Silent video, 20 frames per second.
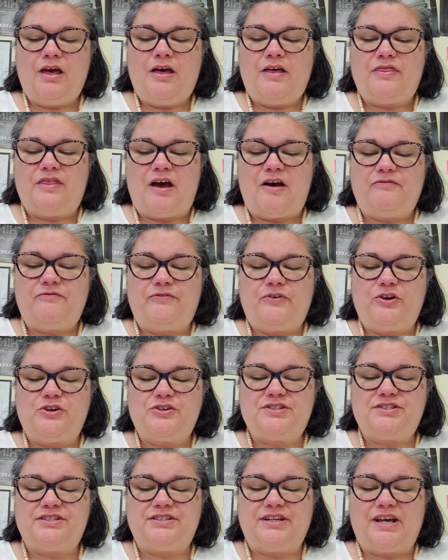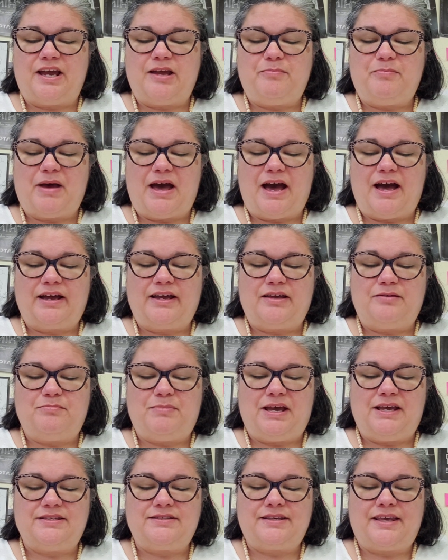That first night back in
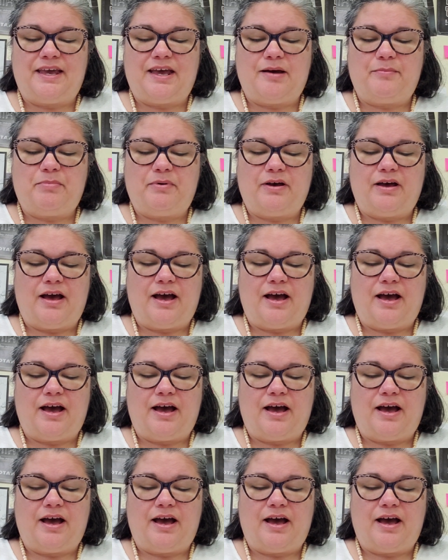base camp,